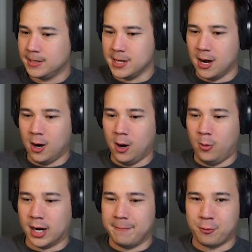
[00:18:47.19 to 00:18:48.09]
Yo,
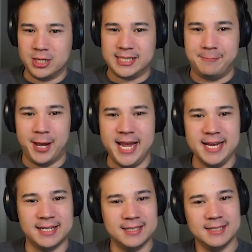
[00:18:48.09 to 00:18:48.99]
what up, Princey
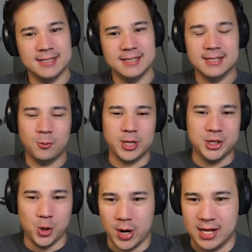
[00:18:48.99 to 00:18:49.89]
P? What are
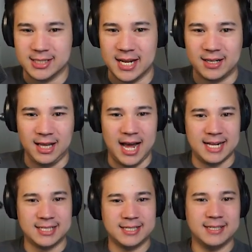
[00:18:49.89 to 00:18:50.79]
you doing outside of
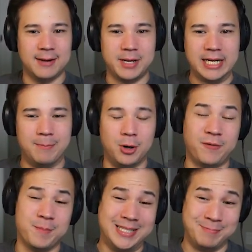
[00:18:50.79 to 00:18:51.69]
class? I'm getting a book
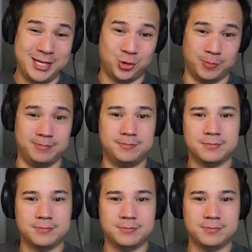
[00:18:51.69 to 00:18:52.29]
from Miss Meacham.